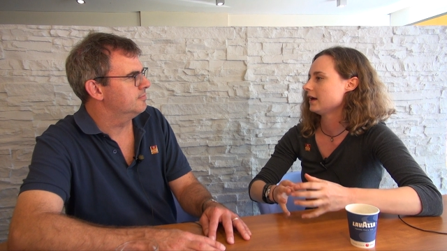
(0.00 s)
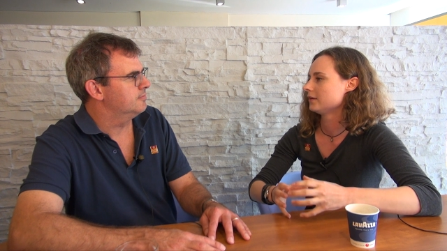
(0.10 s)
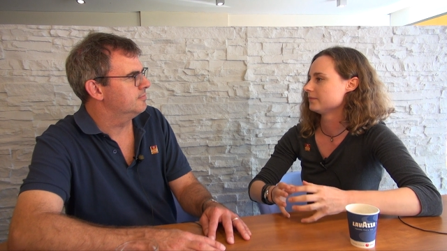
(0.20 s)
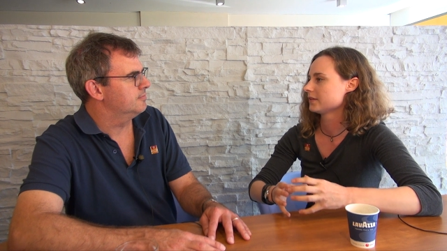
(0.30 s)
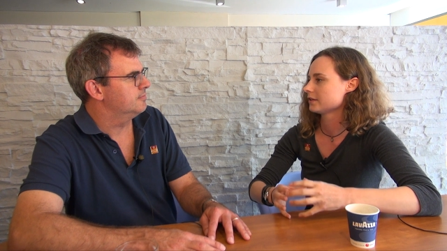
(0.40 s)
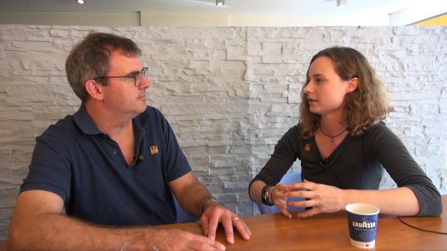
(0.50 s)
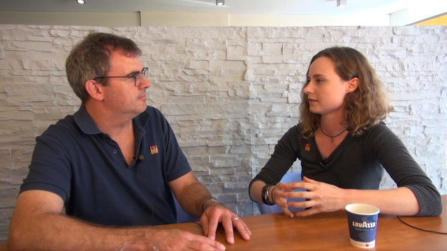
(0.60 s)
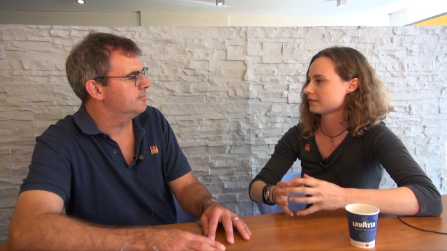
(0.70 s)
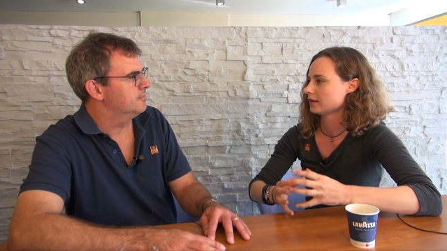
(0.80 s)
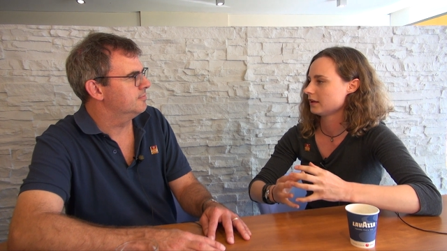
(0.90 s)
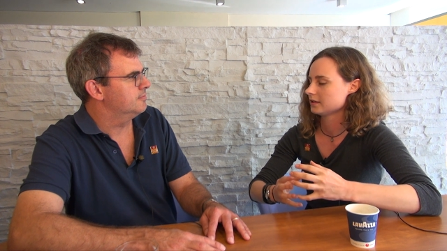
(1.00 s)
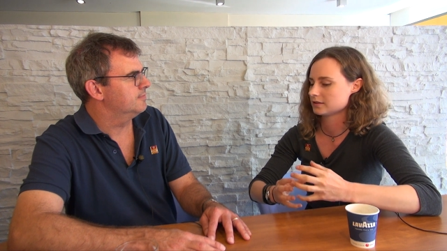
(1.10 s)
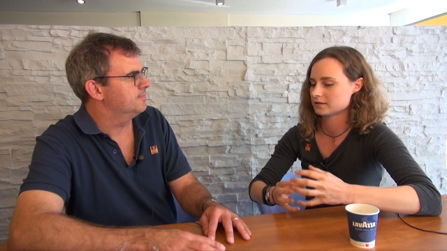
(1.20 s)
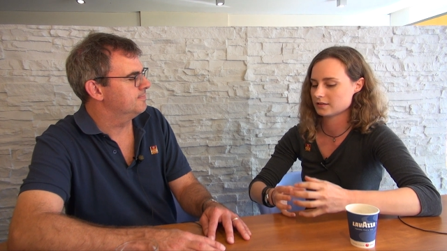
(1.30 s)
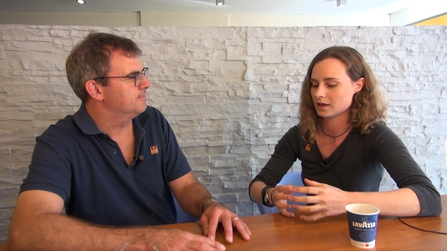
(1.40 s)
Speaker 1: um, uh,
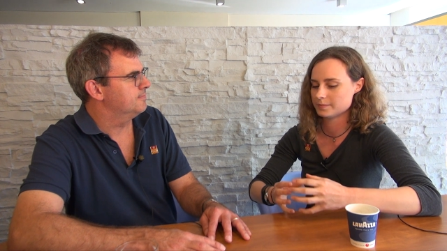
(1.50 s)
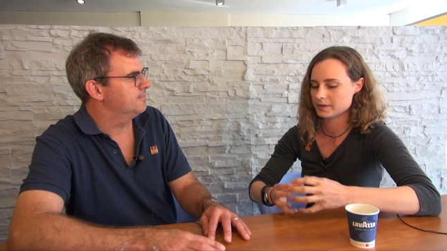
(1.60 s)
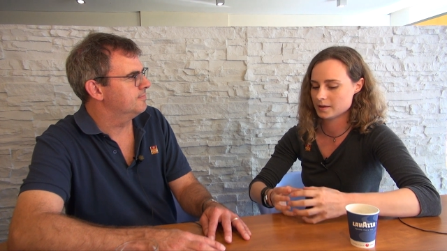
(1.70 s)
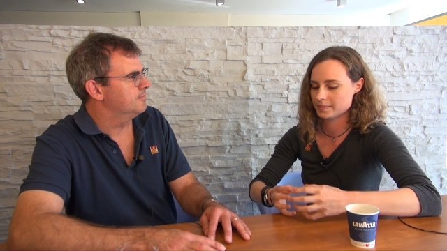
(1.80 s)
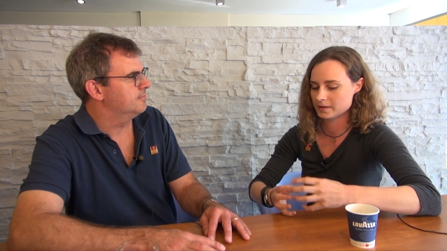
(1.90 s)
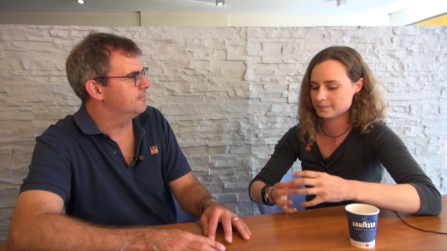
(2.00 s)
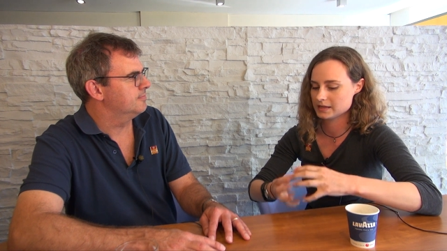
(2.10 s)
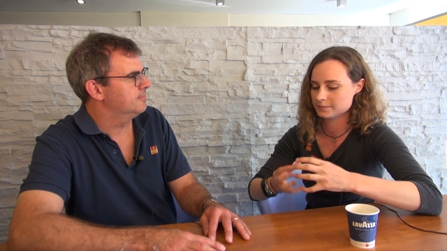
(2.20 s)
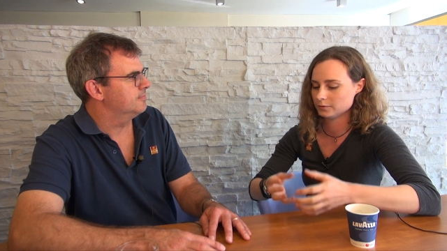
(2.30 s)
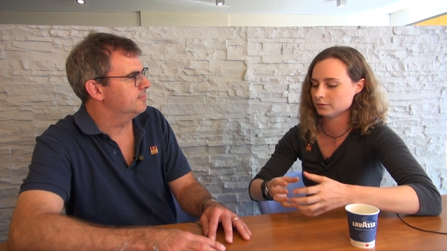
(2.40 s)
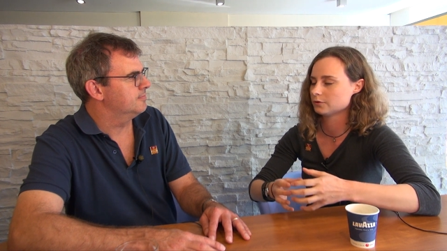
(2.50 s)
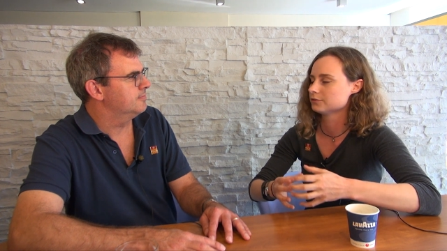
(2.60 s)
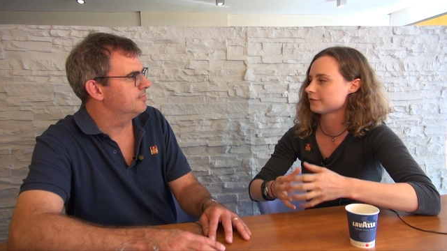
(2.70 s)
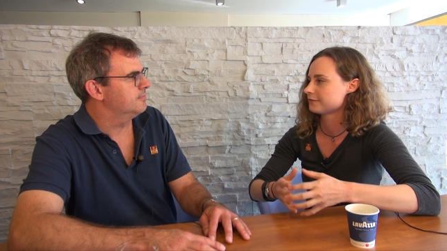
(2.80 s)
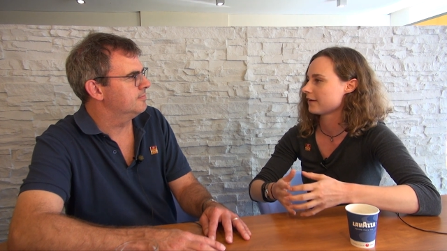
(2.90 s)
a, a, a, people
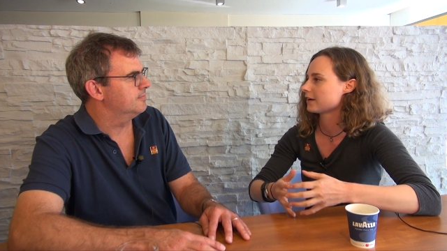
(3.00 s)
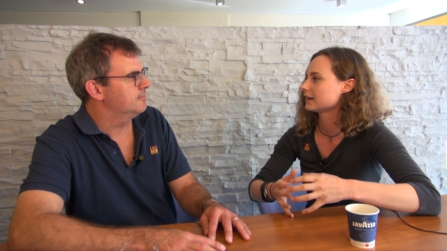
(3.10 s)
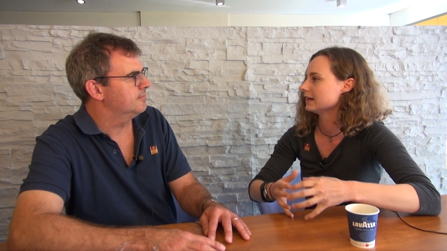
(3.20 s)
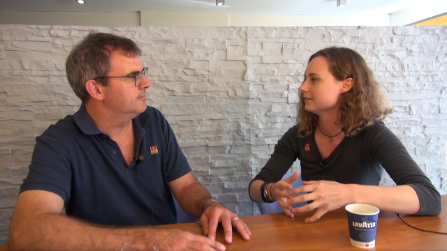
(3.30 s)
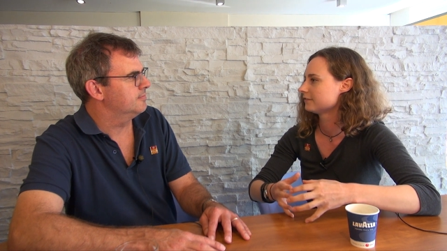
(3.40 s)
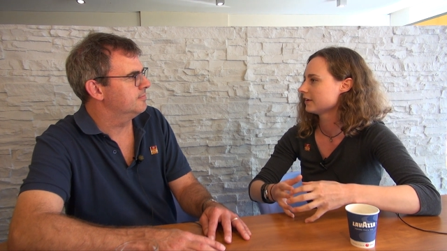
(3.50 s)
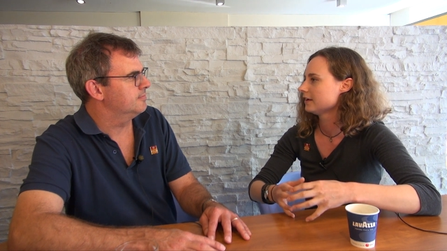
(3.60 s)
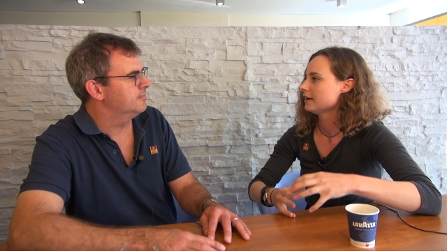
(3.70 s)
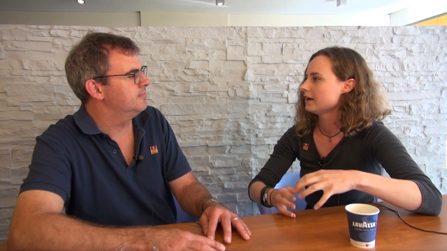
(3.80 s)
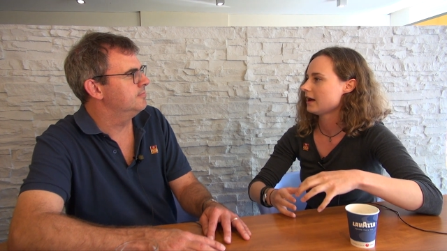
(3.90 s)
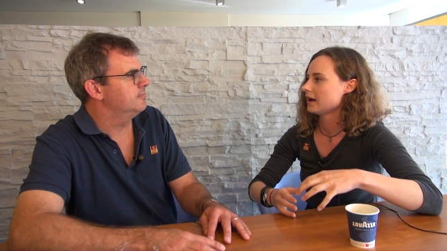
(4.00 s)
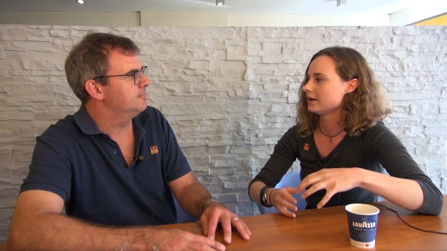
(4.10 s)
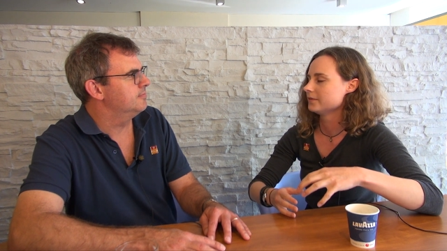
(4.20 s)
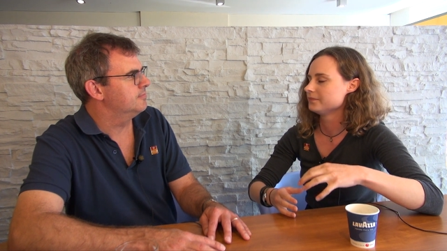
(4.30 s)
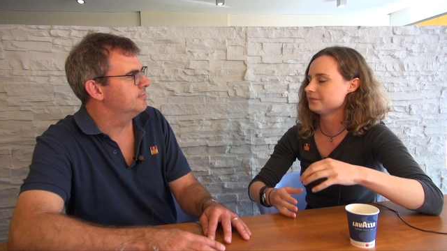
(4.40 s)
called the Ferric live.
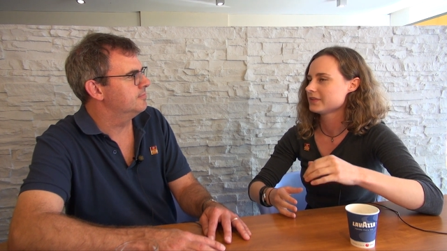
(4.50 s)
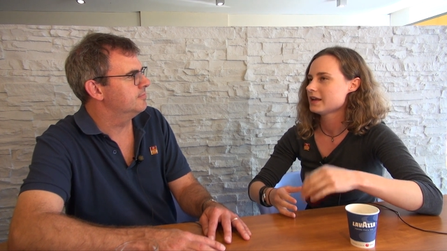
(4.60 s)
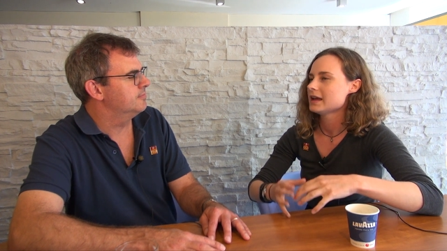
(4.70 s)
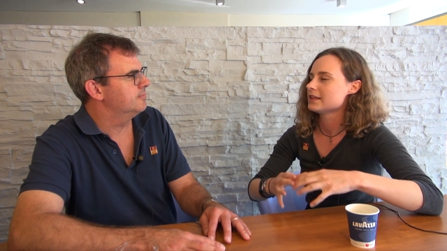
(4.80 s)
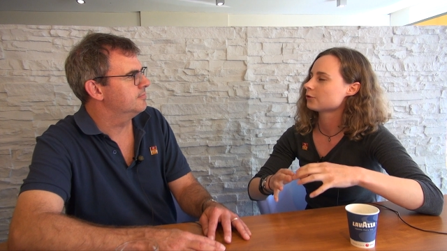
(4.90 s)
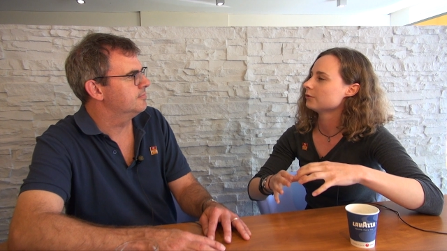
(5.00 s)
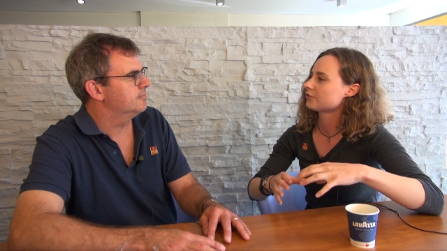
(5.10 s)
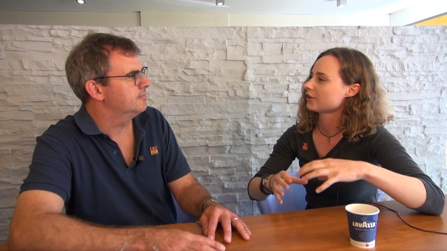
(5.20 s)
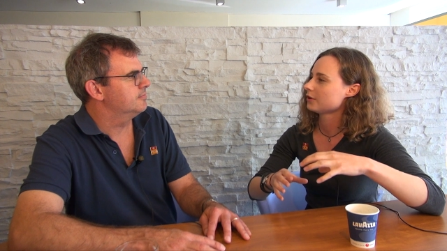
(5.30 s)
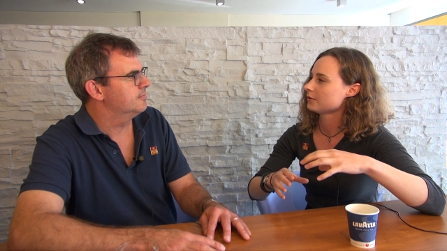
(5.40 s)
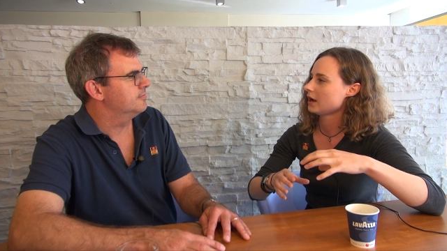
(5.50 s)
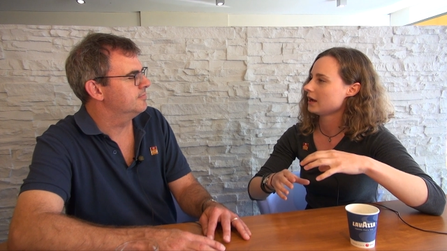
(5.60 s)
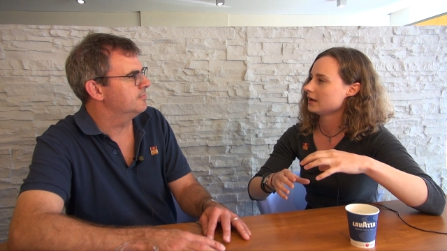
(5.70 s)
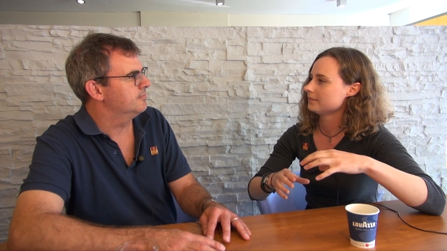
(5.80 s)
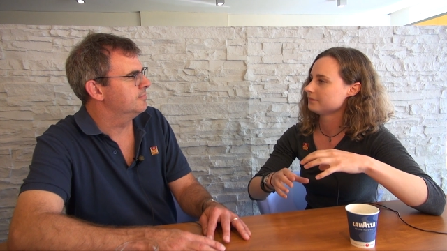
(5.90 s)
Um, it's also
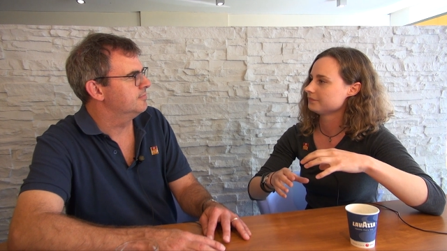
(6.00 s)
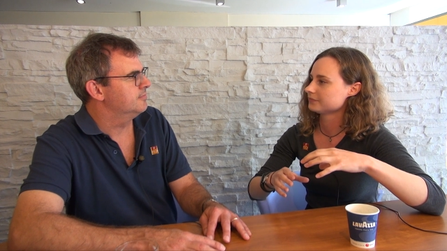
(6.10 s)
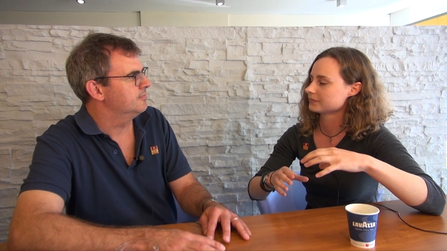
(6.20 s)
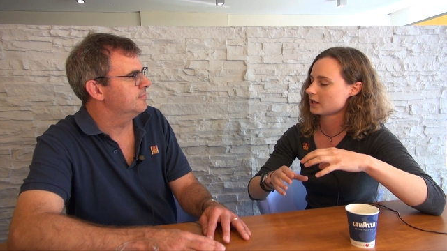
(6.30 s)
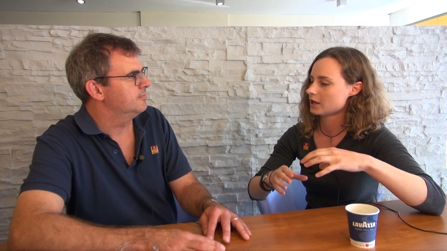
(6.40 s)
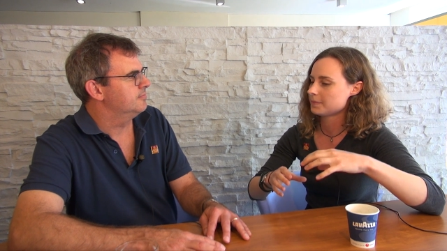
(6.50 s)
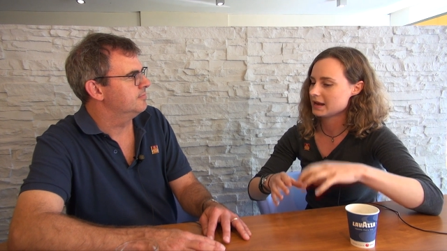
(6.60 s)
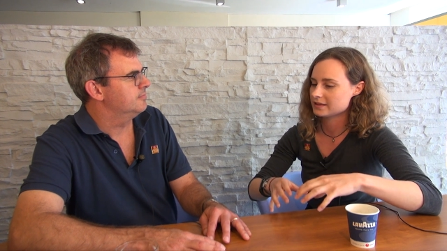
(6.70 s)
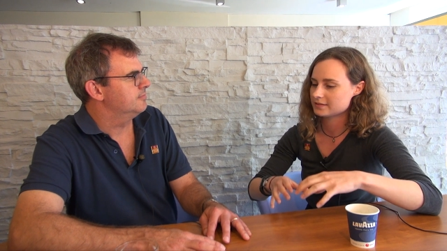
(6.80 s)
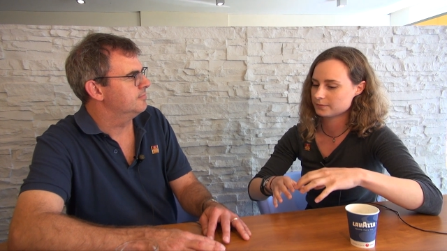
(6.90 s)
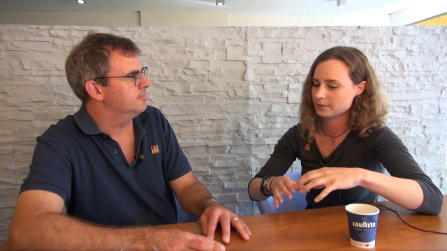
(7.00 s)
um, a place